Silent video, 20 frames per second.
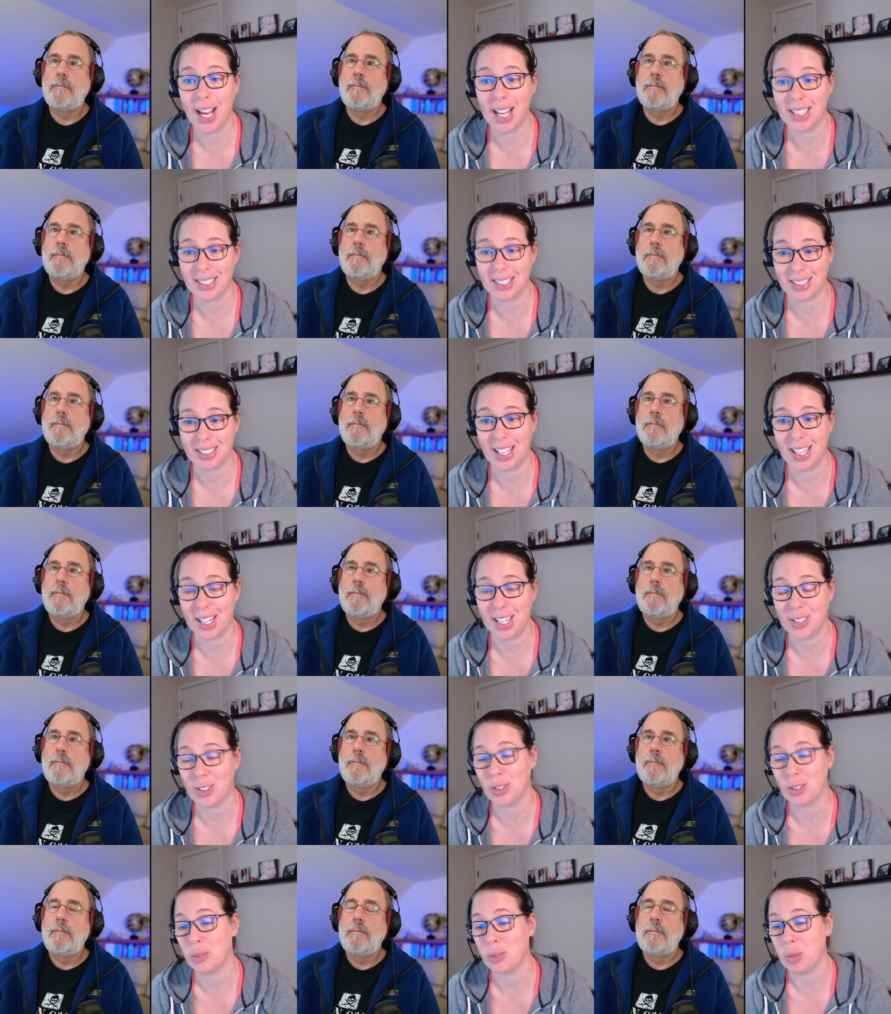
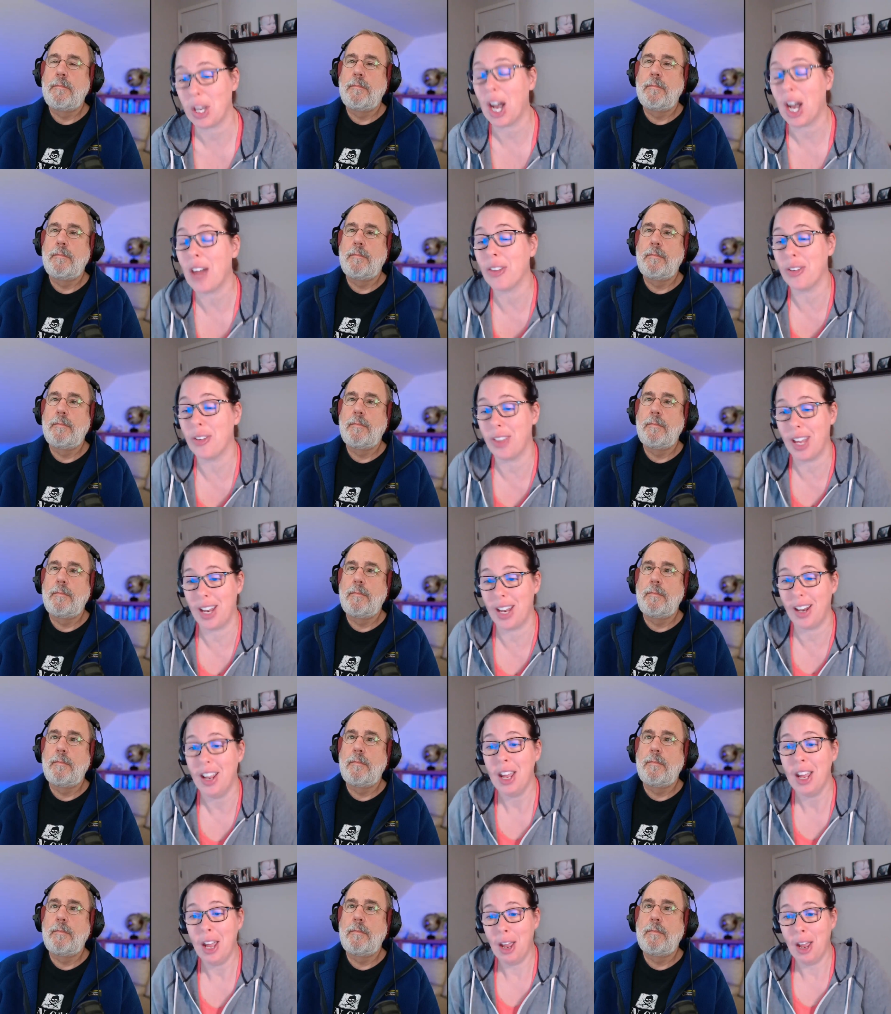Speaker 1: isolated, so to speak. Other
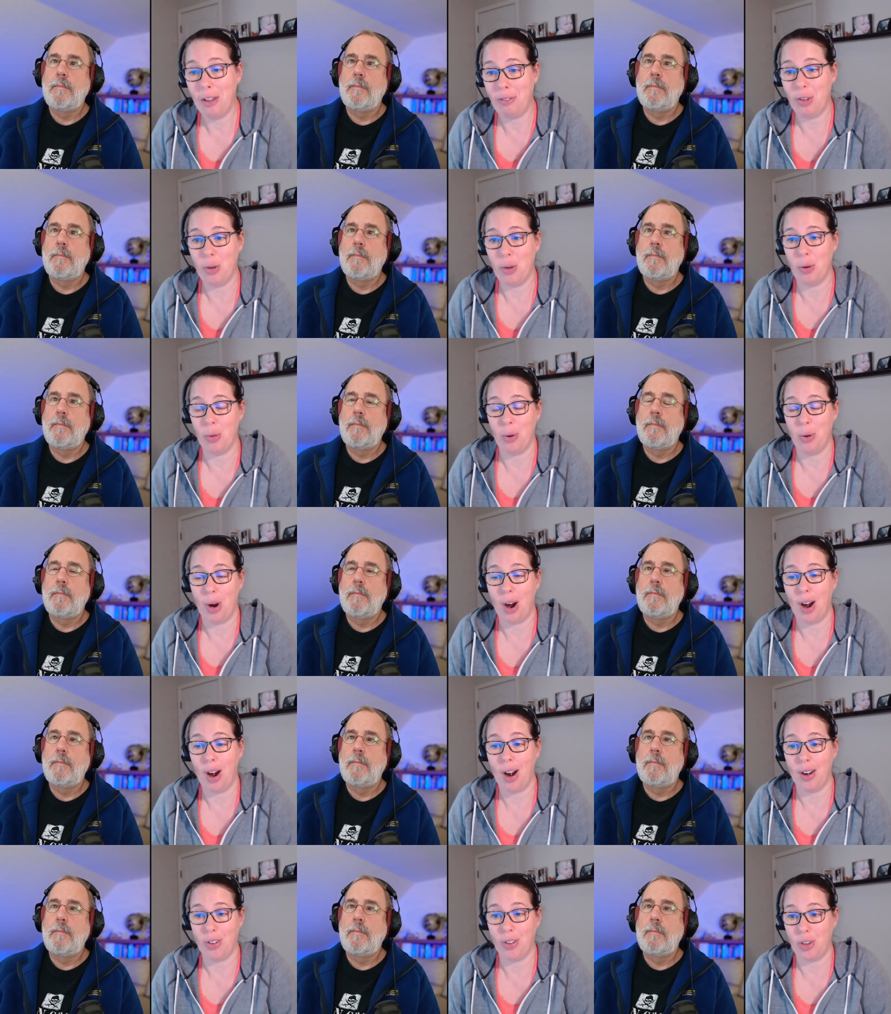than if you
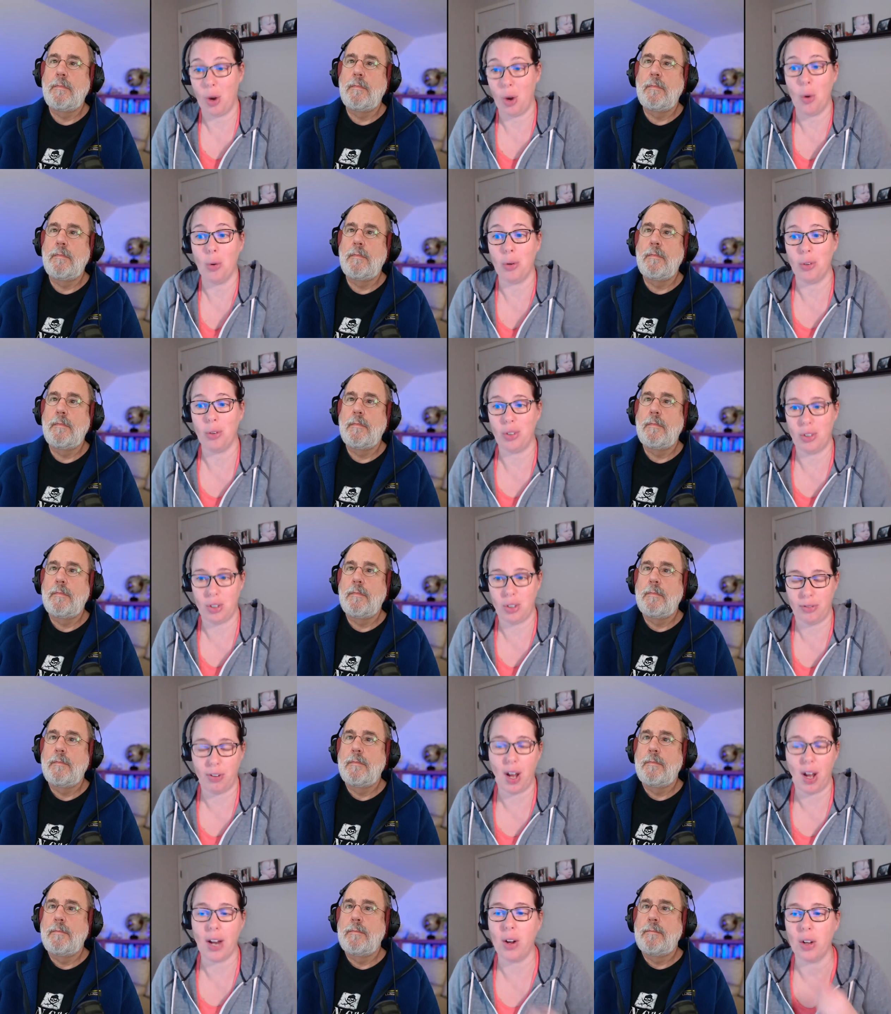are don't
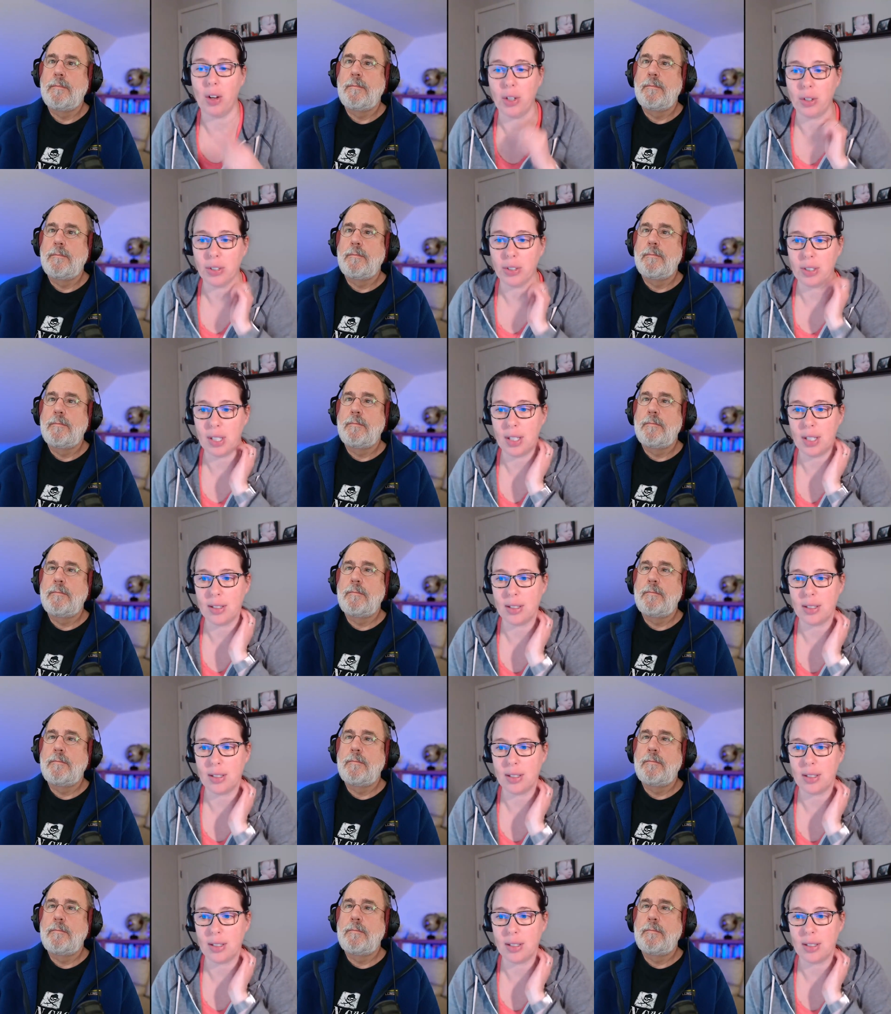define all your CSS